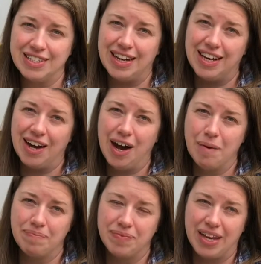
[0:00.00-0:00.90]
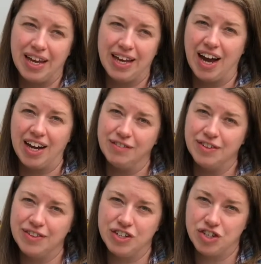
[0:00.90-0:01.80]
in it, and kind of
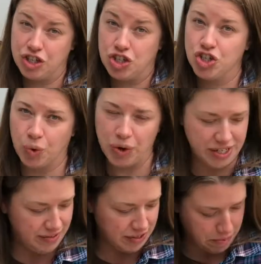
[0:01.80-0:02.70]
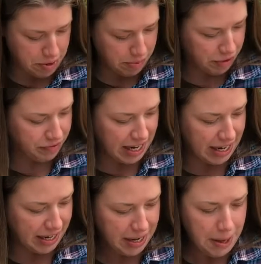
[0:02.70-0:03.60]
the stories of the different people who've done it.